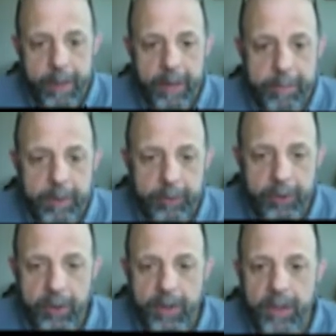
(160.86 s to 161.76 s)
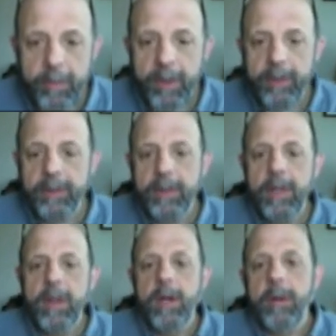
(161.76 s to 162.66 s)
by people talking about it.
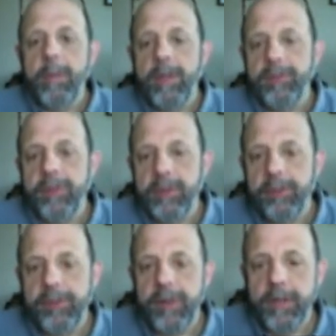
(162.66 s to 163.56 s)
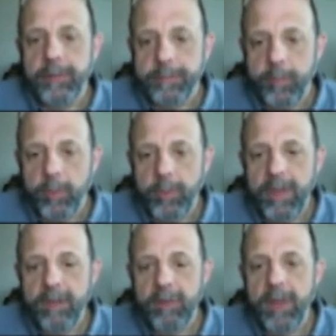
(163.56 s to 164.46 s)
But as you can see, when
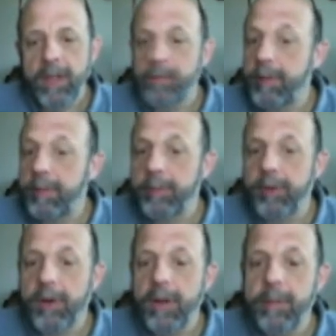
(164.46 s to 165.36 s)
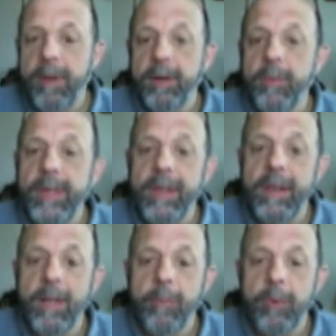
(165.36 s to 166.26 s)
we have a lot of people talking about it, we get a
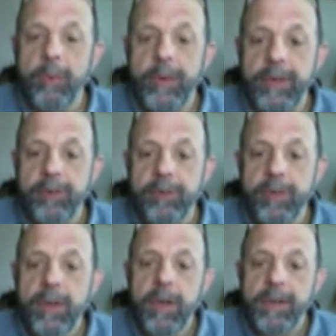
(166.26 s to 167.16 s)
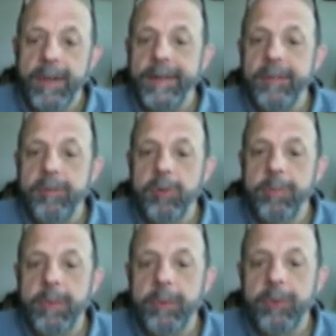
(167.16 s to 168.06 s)
lot more reach. 94
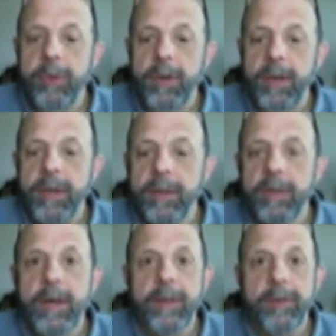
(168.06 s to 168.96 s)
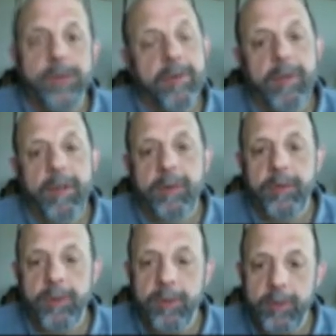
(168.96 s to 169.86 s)
people talking here and
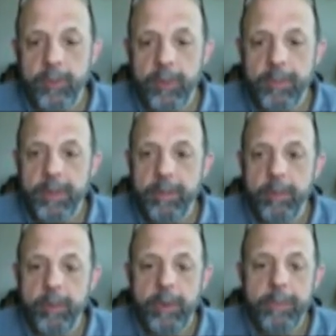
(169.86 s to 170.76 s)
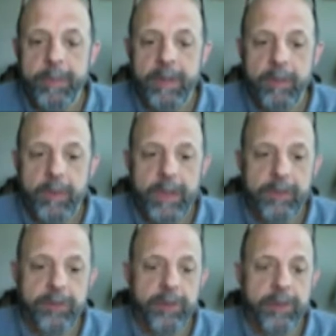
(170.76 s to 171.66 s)
731 people being
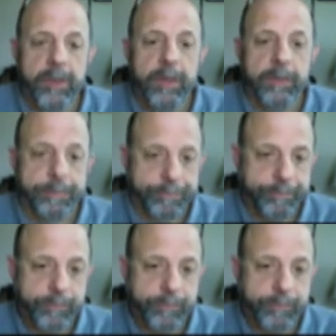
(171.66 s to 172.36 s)
reached there.